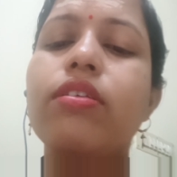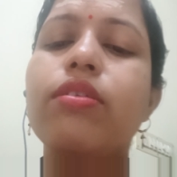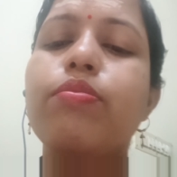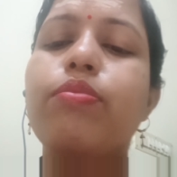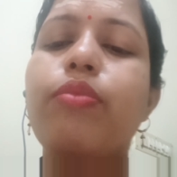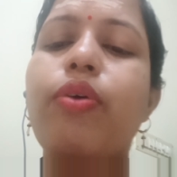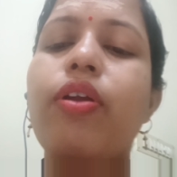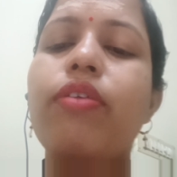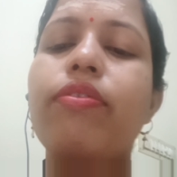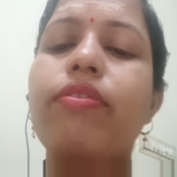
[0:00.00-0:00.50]

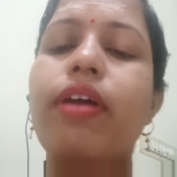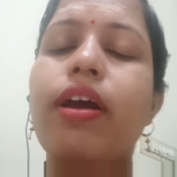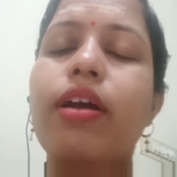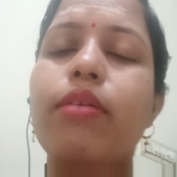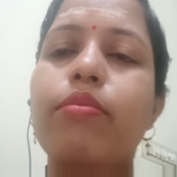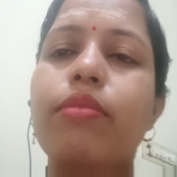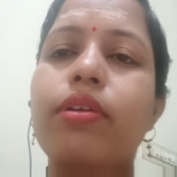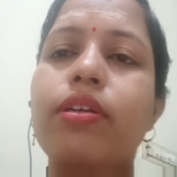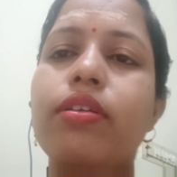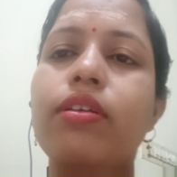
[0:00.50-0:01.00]
small
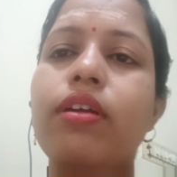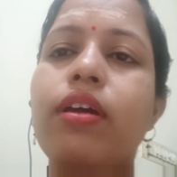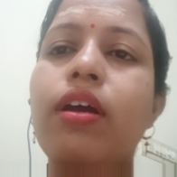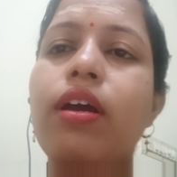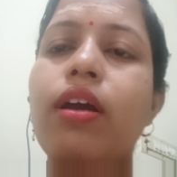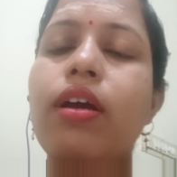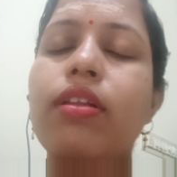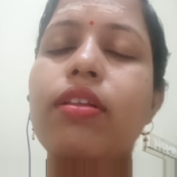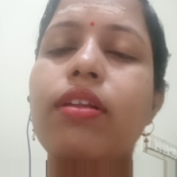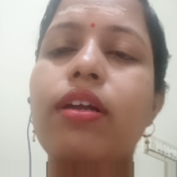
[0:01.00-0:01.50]
fragment
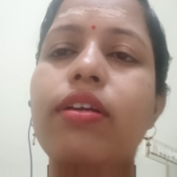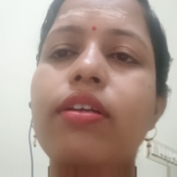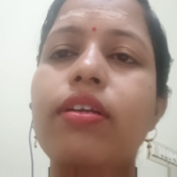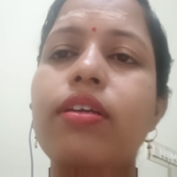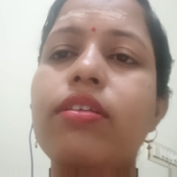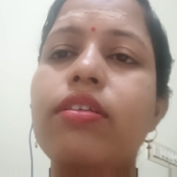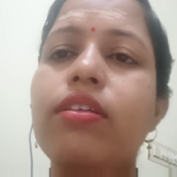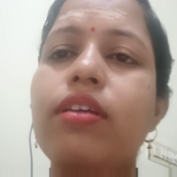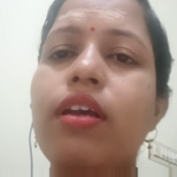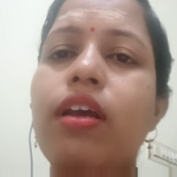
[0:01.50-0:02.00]
that
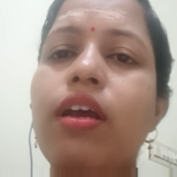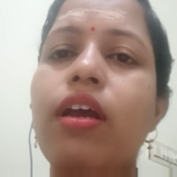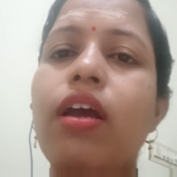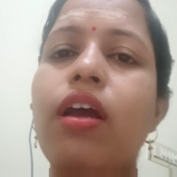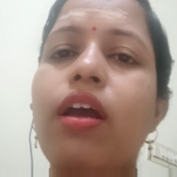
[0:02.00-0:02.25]
is